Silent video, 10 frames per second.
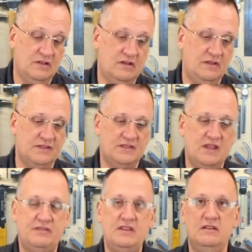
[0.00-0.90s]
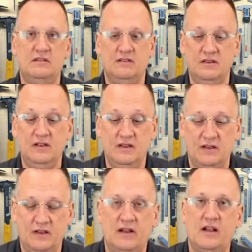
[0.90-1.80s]
and the safety,
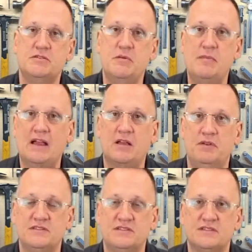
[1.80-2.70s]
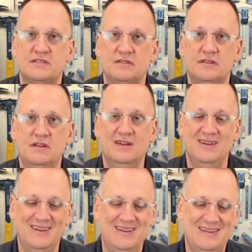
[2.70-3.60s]
and I should be back in business.
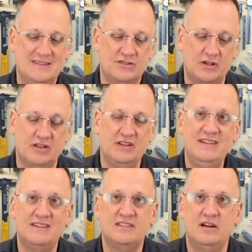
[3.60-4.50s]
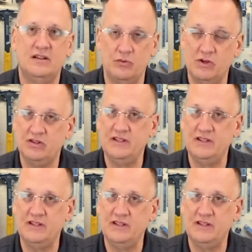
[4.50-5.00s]
So to clean this gun, you want to clean